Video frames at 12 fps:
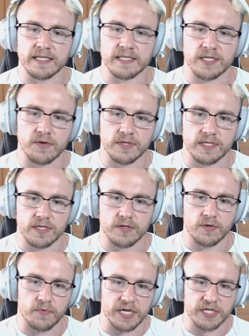So
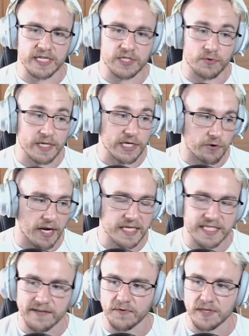the regen's really
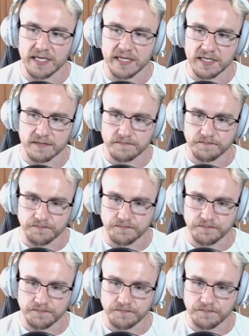crazy for these.